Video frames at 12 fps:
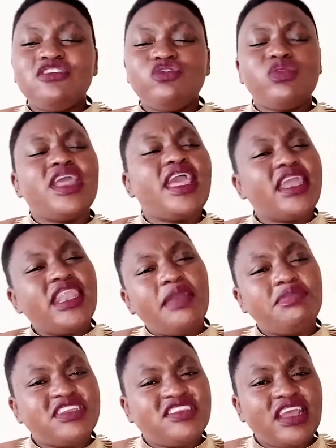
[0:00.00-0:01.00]
should I
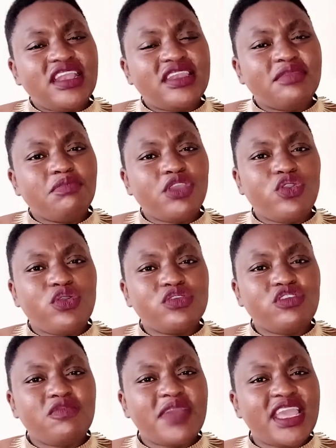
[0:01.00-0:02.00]
adopt a child
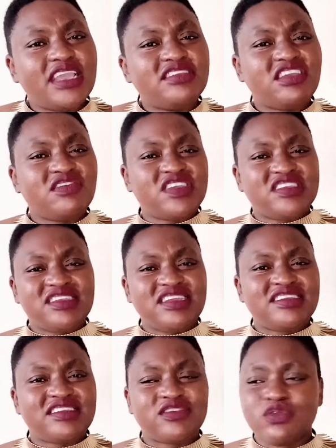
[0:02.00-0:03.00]
because of my HIV
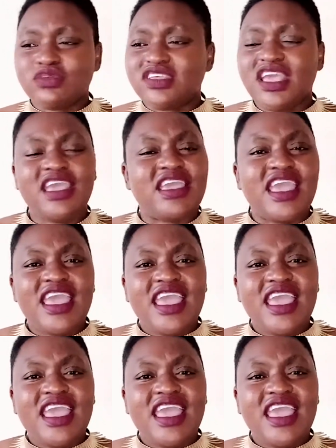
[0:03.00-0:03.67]
status? Because, hey,